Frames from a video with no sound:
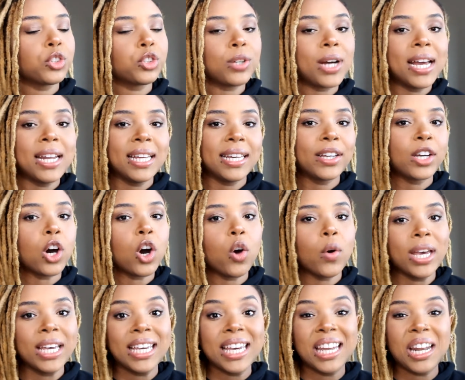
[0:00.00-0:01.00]
trying to go
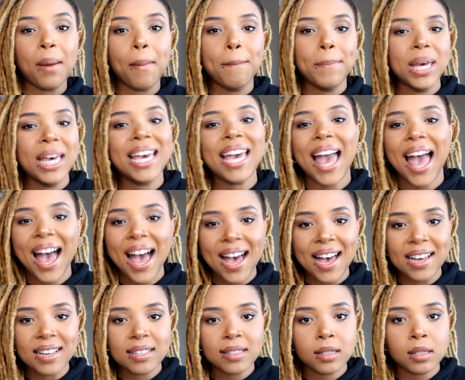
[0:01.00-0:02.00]
and get a big
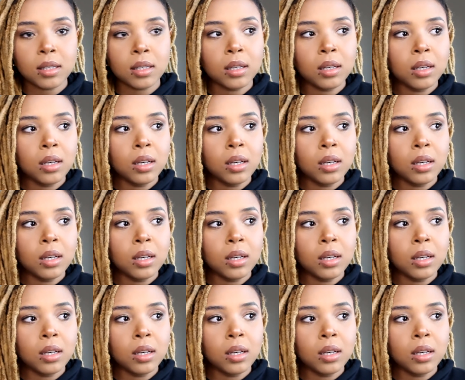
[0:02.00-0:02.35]
ass